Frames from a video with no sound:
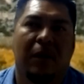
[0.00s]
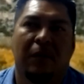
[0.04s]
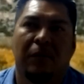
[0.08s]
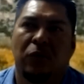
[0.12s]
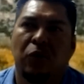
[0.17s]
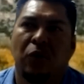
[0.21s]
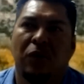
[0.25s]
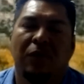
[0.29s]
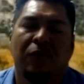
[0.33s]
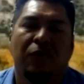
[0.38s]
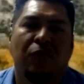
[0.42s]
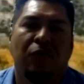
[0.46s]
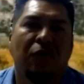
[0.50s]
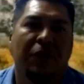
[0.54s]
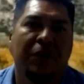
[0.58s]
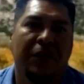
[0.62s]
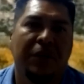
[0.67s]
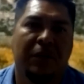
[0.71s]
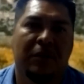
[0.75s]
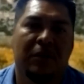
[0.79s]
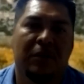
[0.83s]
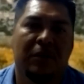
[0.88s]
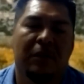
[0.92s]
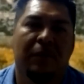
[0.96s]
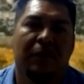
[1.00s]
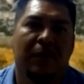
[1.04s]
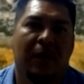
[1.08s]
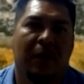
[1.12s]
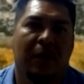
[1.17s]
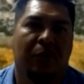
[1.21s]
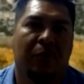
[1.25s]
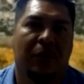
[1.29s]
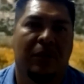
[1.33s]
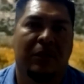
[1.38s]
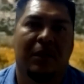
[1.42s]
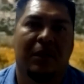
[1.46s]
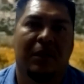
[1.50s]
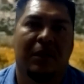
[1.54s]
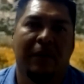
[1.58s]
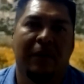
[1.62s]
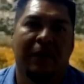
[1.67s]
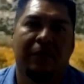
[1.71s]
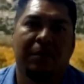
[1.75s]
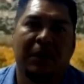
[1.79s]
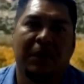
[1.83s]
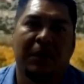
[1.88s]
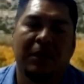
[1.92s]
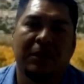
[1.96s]
24 years of prison life
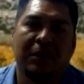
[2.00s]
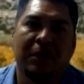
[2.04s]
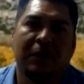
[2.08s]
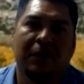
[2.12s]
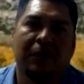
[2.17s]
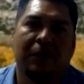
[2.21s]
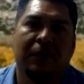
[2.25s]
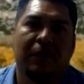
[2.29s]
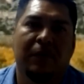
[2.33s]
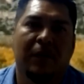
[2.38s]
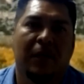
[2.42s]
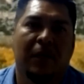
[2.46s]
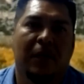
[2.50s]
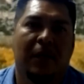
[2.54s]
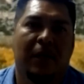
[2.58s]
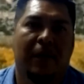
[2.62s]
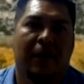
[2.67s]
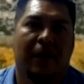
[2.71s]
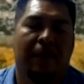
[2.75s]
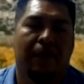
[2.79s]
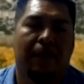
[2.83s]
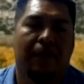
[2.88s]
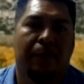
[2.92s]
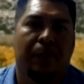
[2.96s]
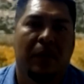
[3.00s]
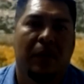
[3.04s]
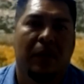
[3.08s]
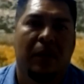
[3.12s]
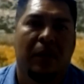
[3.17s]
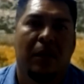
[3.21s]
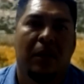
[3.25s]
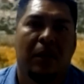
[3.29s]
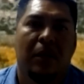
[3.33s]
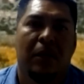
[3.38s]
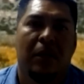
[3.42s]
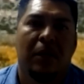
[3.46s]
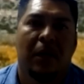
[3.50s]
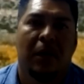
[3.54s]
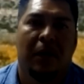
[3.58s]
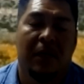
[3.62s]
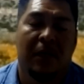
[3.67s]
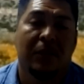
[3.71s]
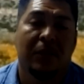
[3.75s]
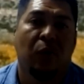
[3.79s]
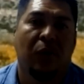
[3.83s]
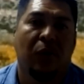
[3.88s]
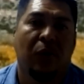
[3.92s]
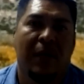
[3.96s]
because of
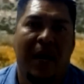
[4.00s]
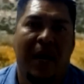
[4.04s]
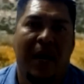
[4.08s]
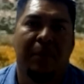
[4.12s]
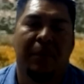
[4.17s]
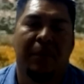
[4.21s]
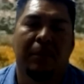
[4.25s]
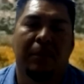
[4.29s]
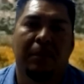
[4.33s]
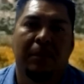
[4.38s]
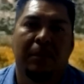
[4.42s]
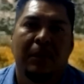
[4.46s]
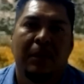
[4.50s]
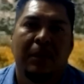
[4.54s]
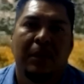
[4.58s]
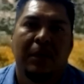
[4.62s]
what happened.